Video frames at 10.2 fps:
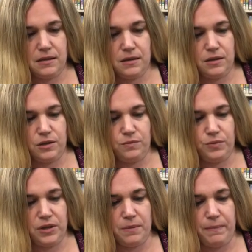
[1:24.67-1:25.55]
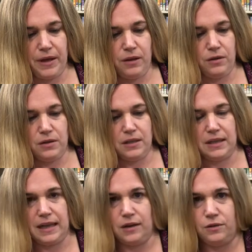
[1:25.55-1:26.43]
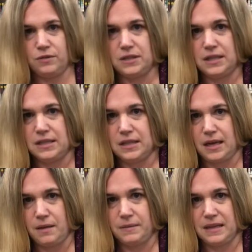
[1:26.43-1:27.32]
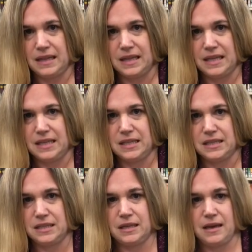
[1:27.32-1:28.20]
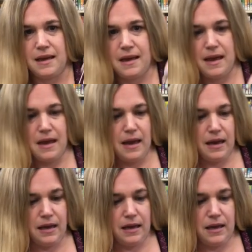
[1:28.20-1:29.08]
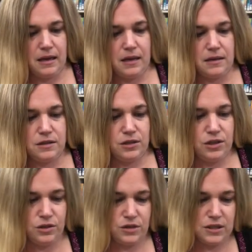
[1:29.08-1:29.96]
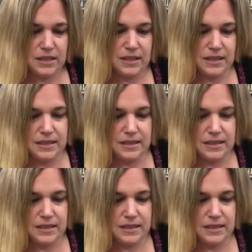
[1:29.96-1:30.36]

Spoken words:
and put the bell like close to the top like this. And you're just gonna